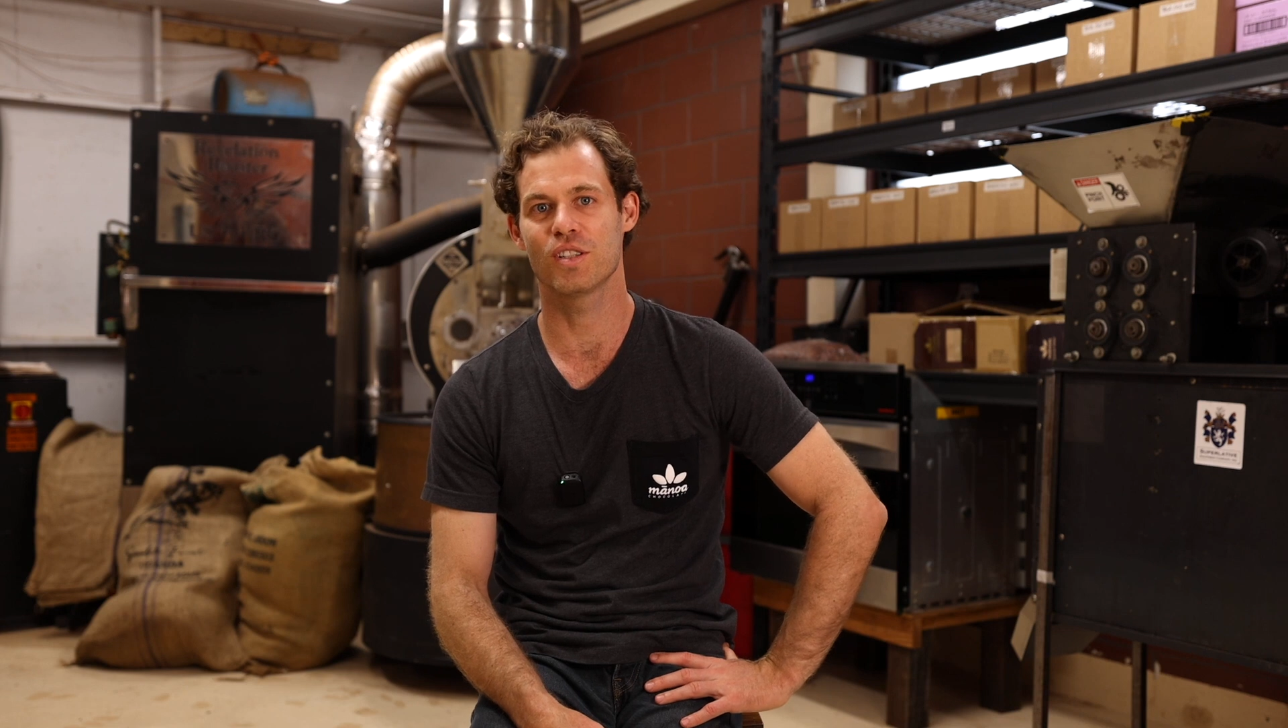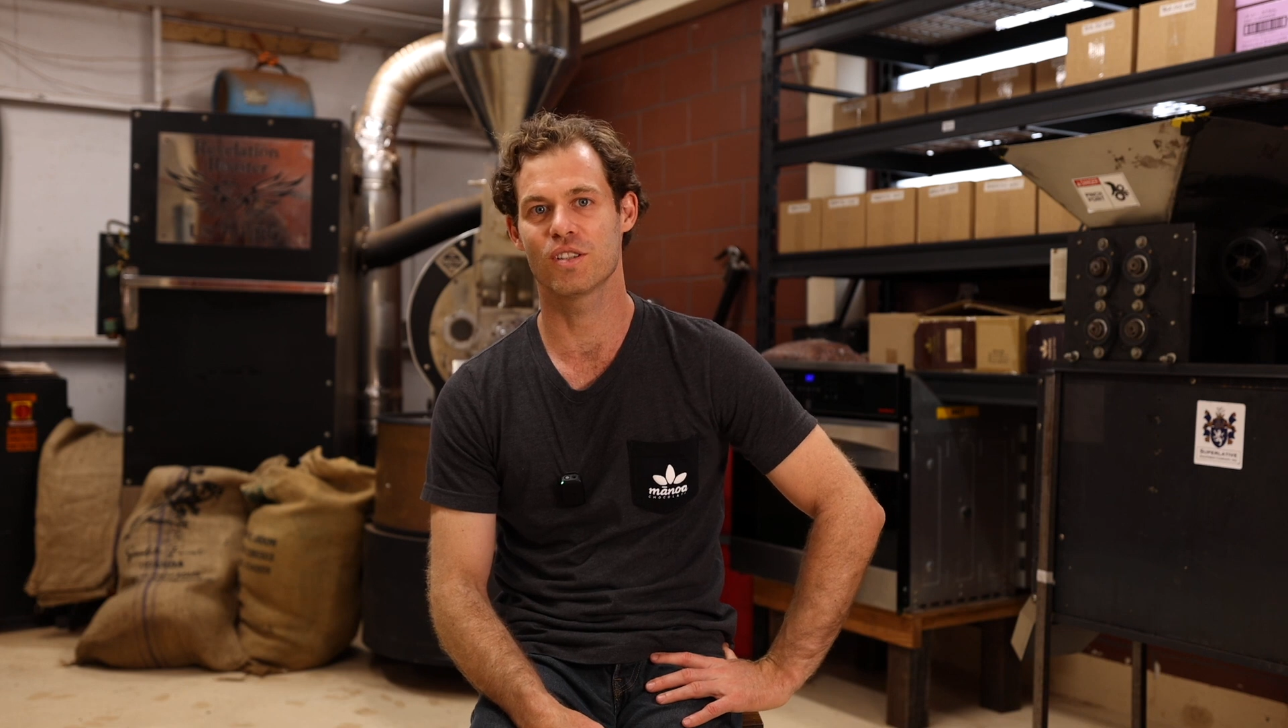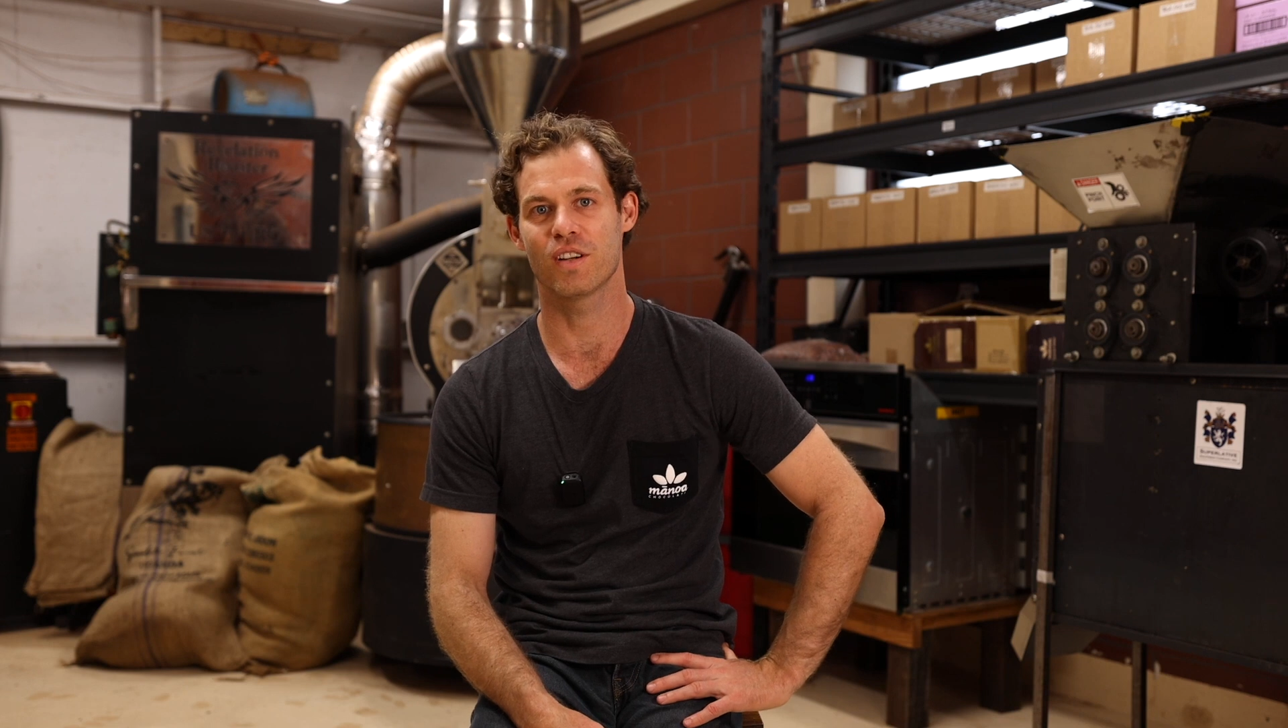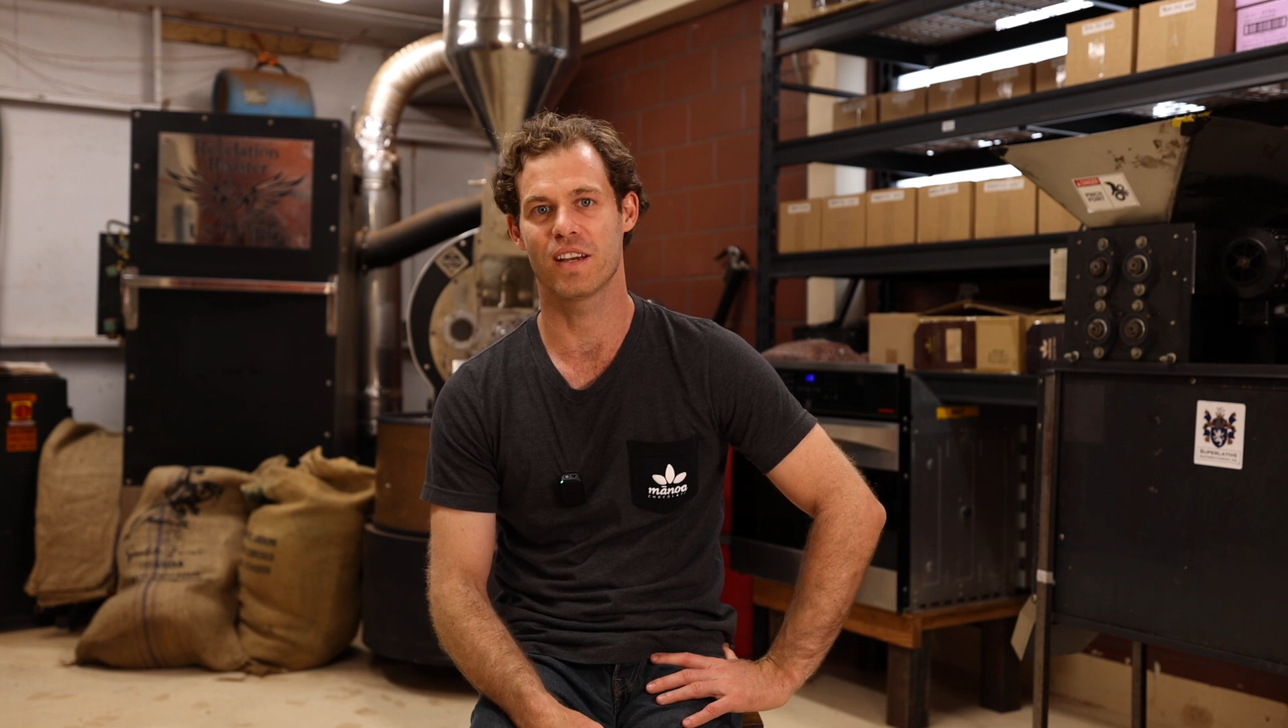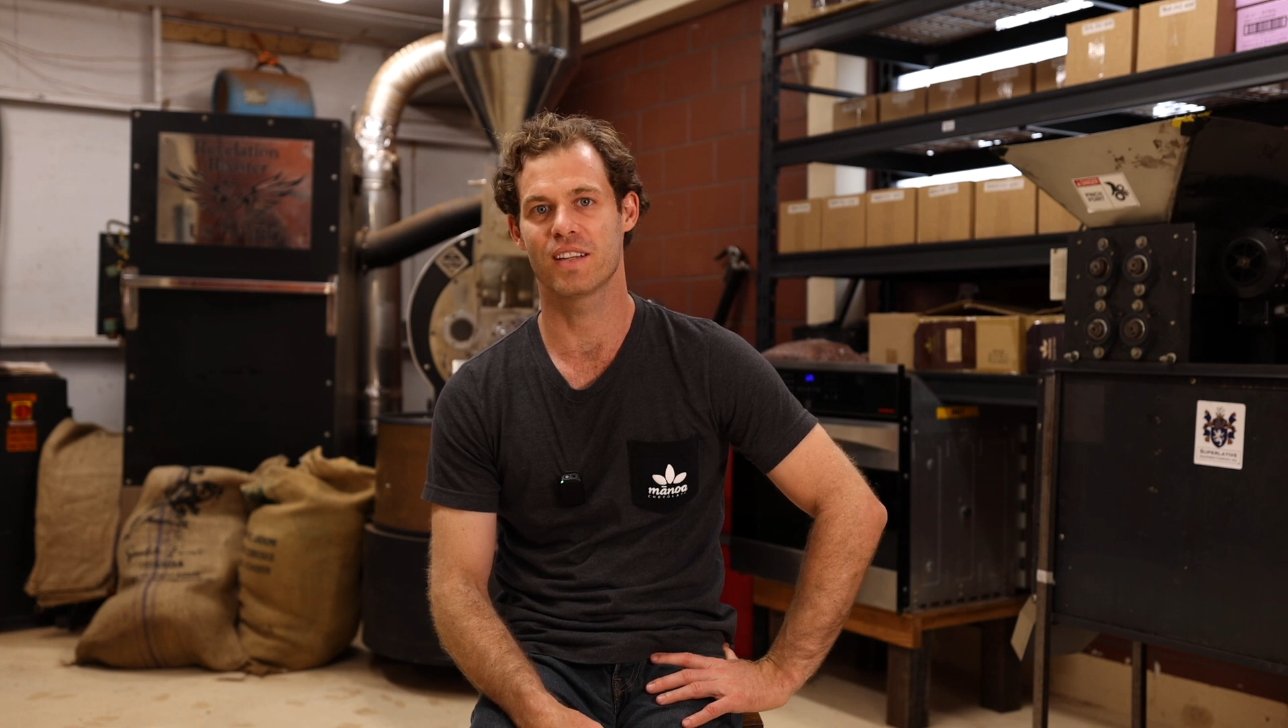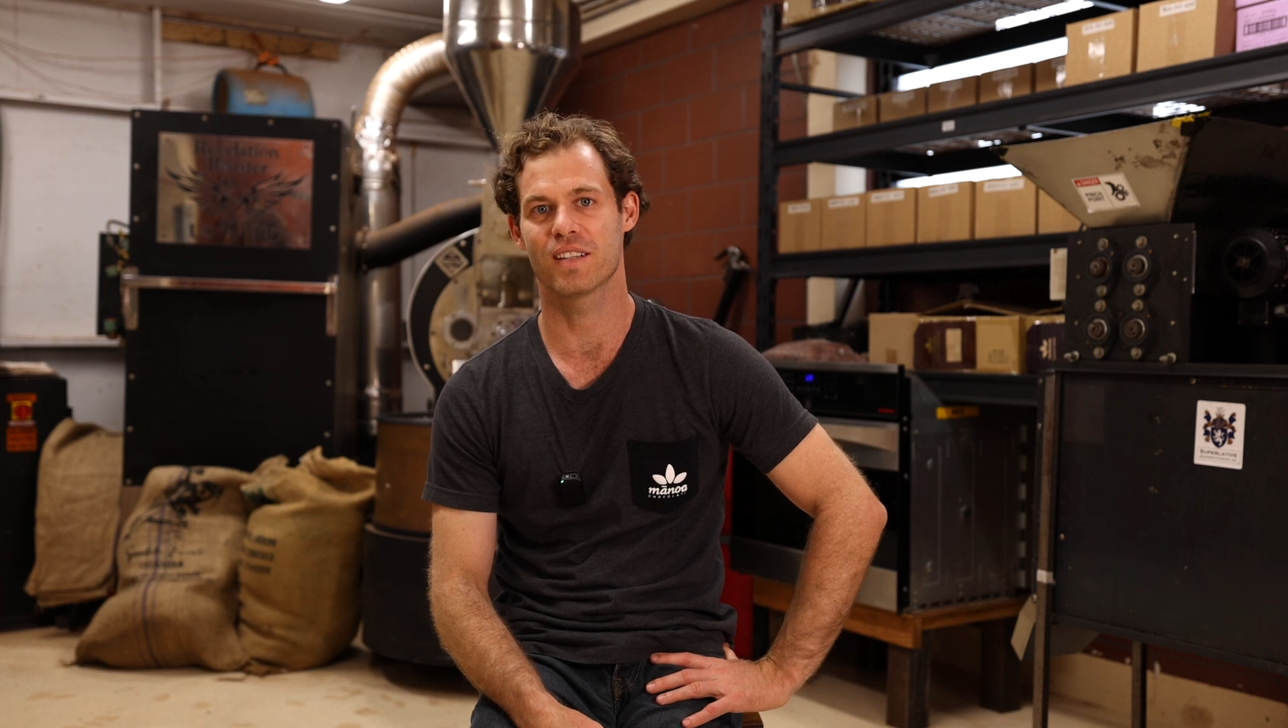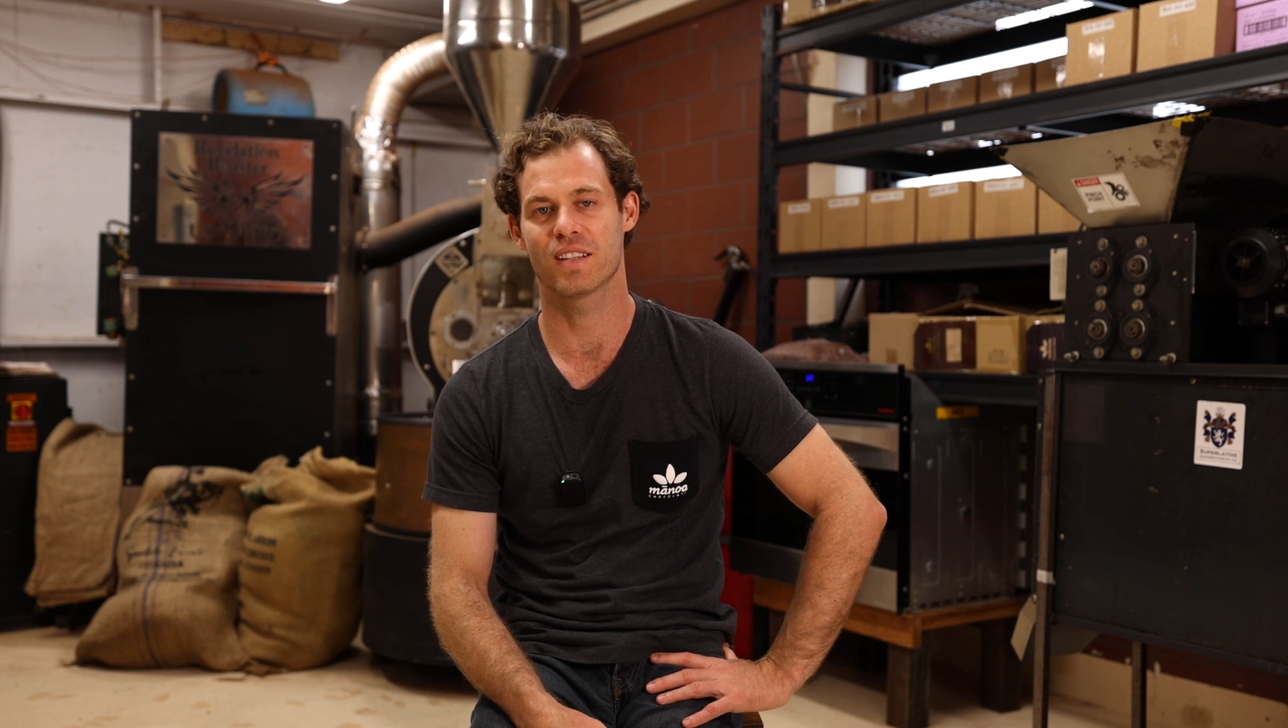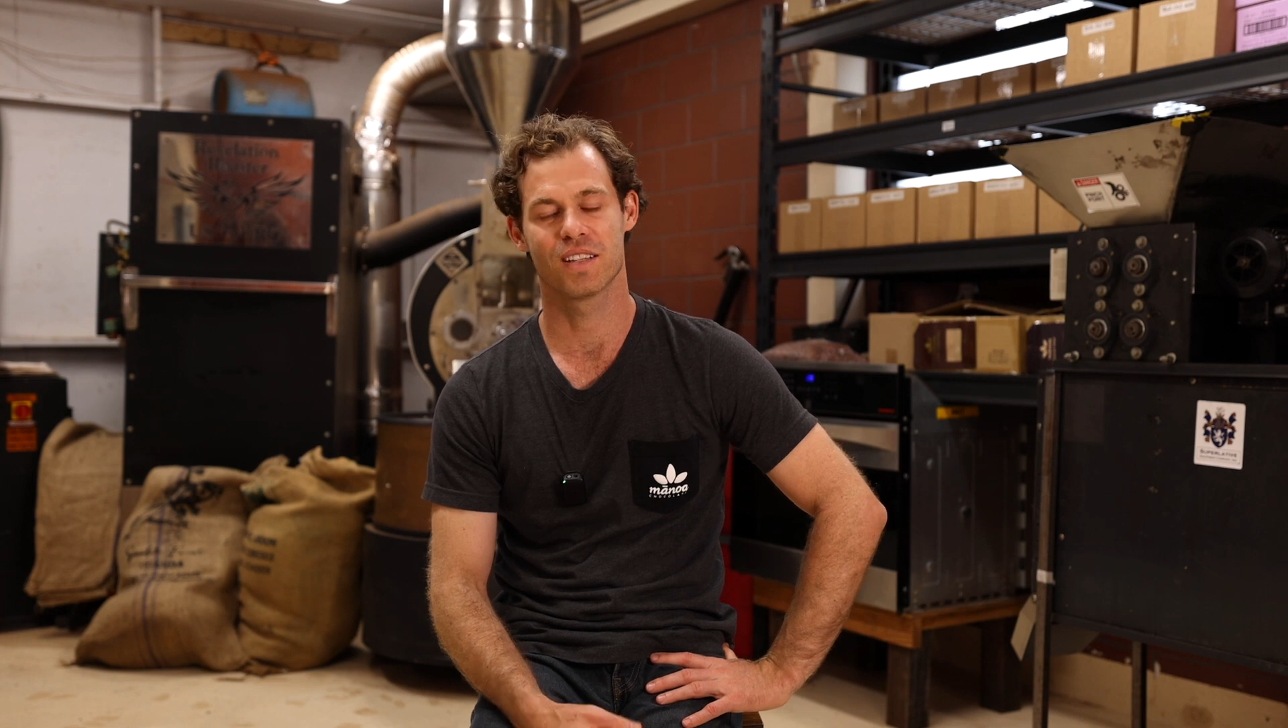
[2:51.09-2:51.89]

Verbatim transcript: you're in,